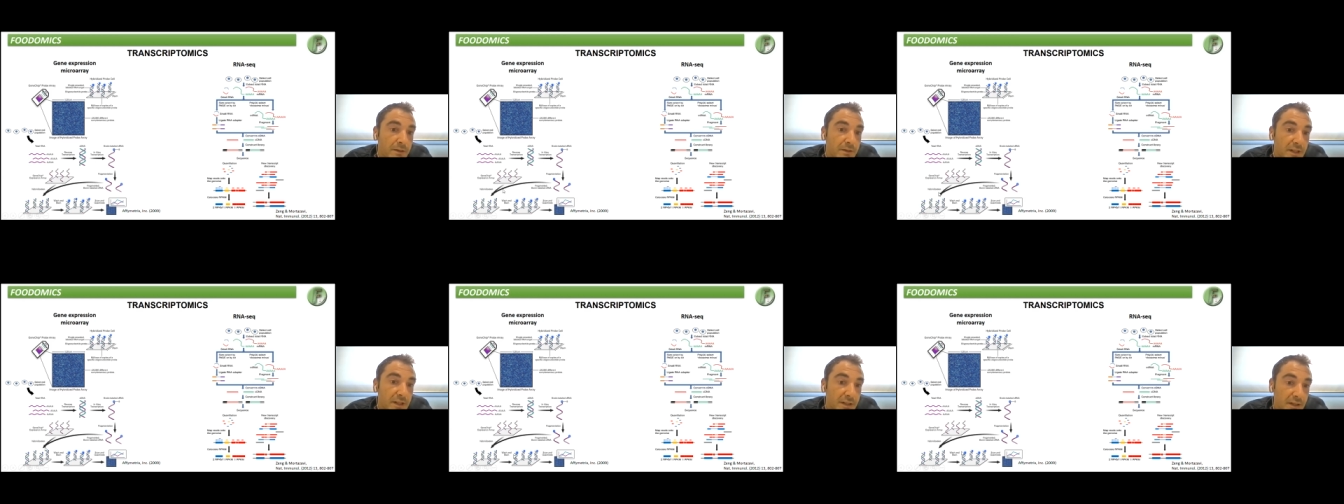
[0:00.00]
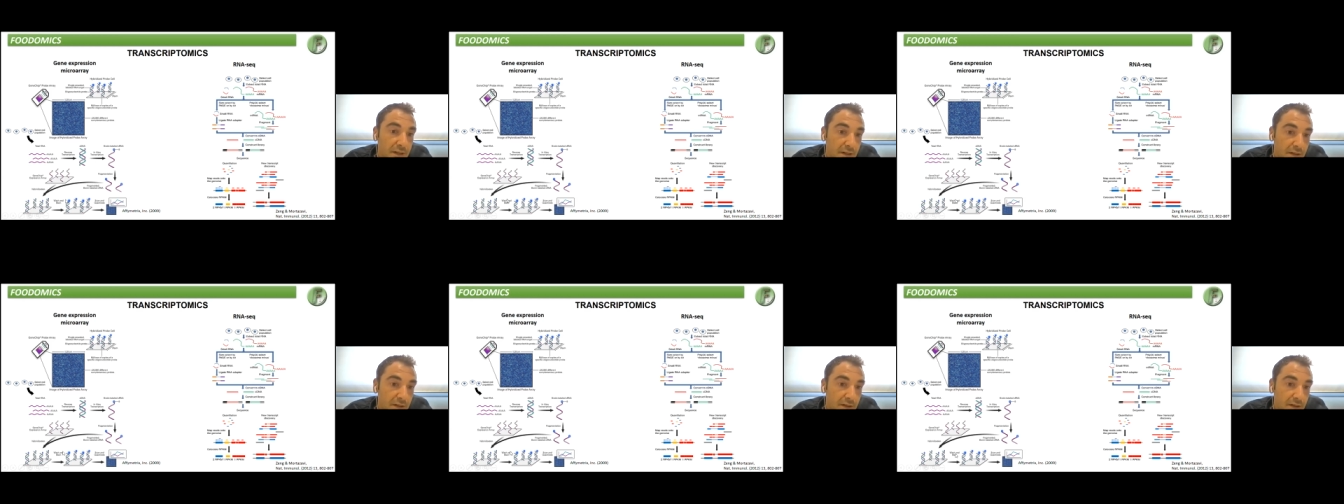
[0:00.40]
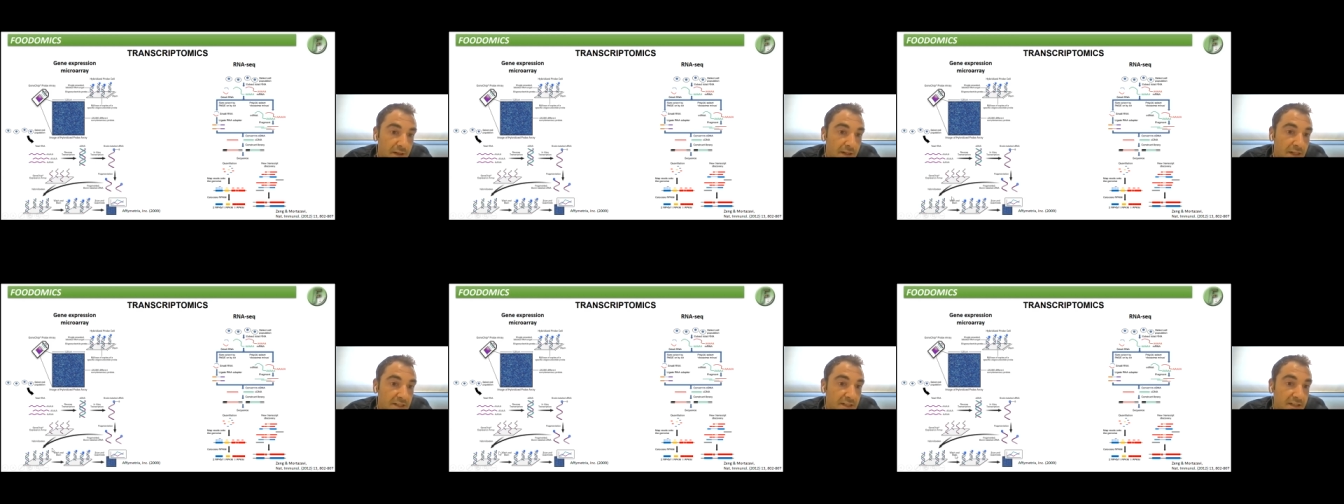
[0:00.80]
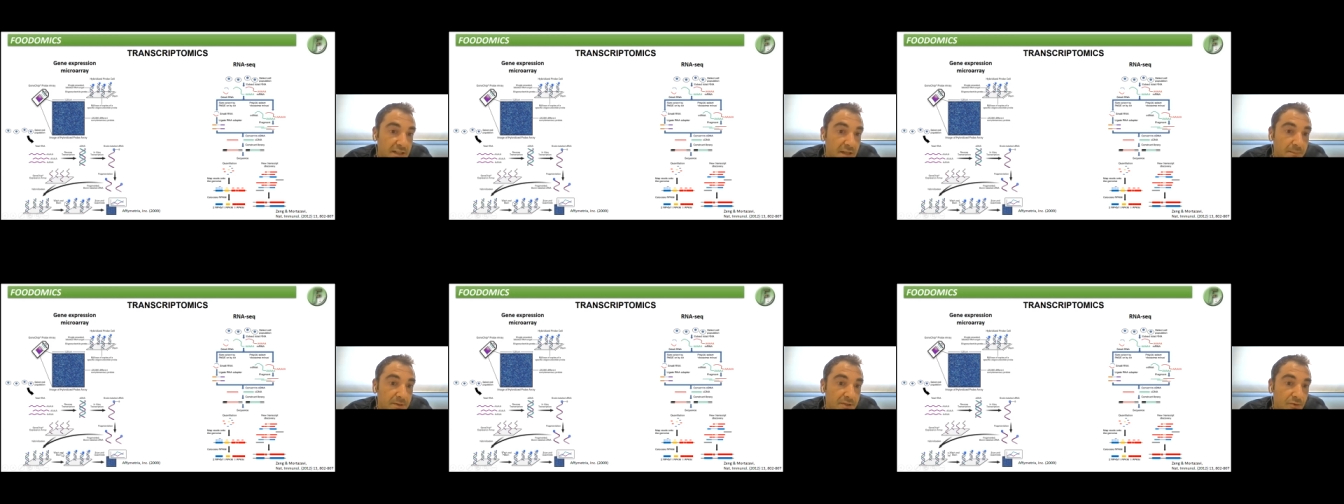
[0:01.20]
Then the next
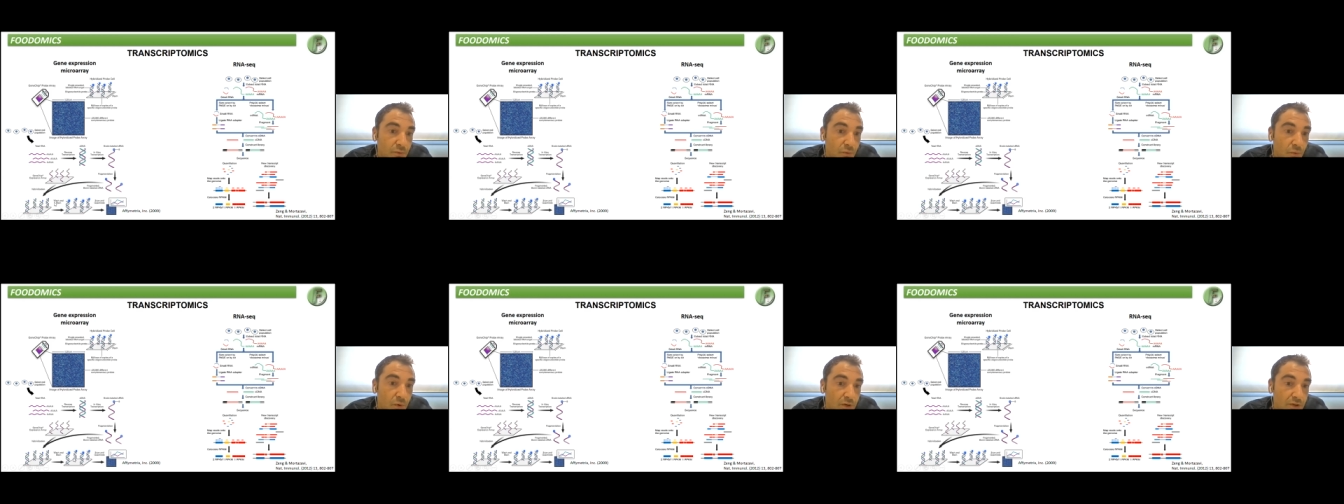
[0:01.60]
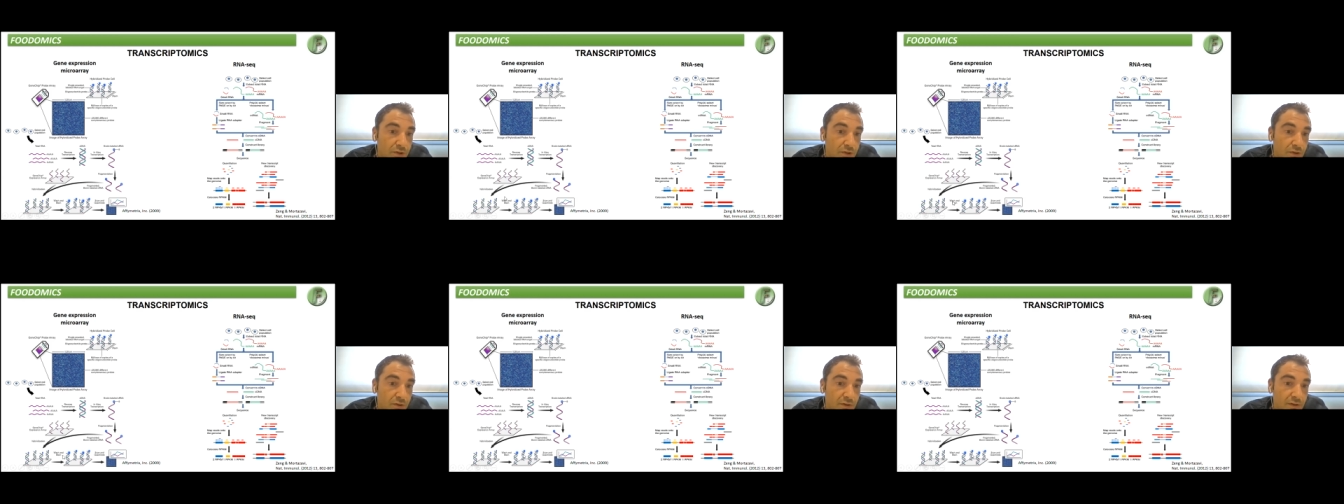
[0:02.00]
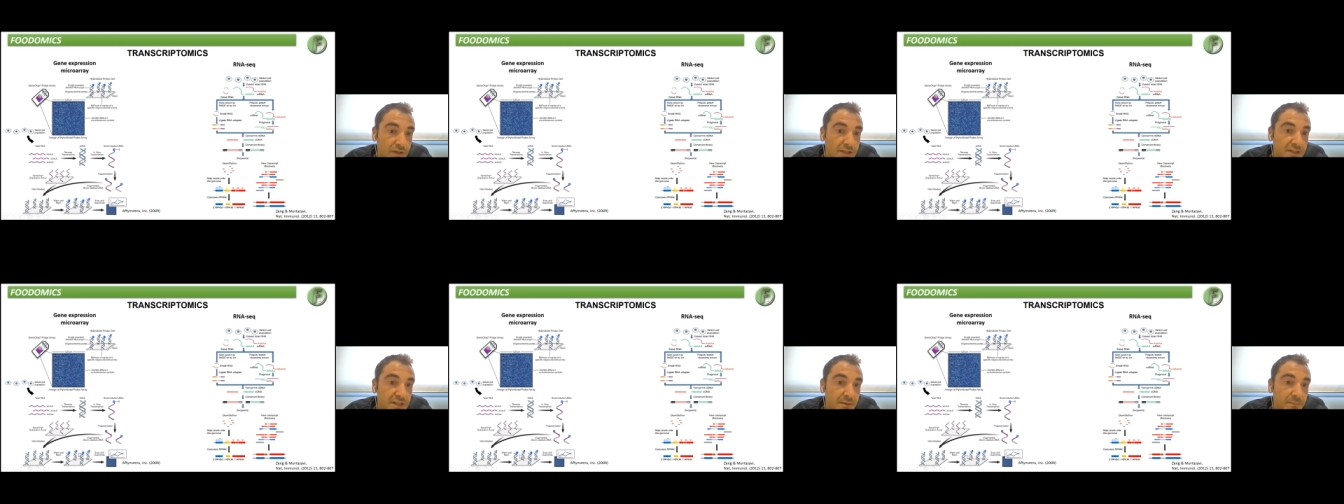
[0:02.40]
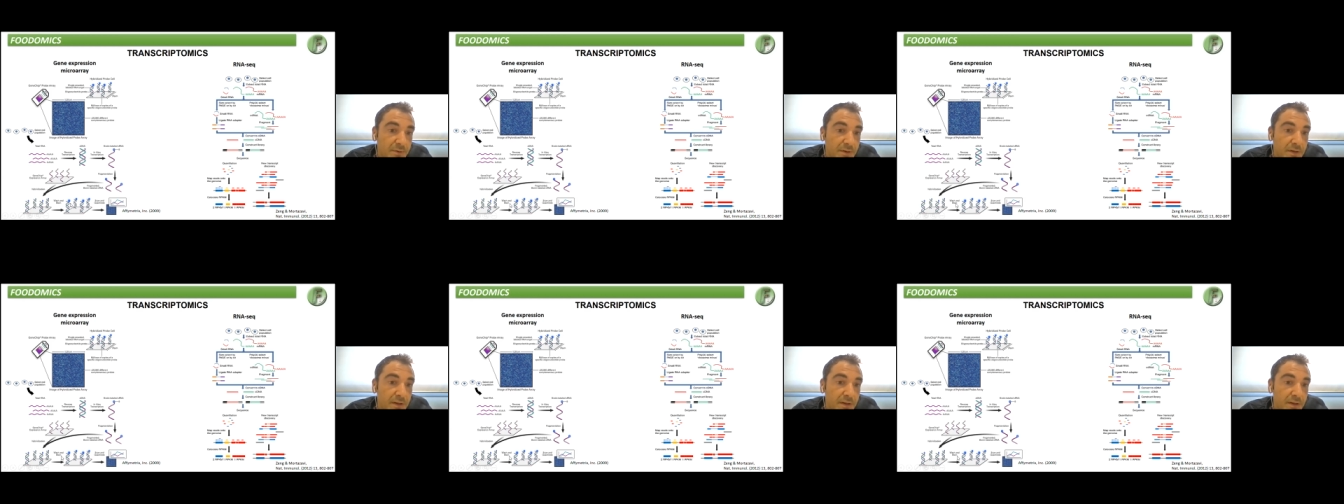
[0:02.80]
step is to wash the chip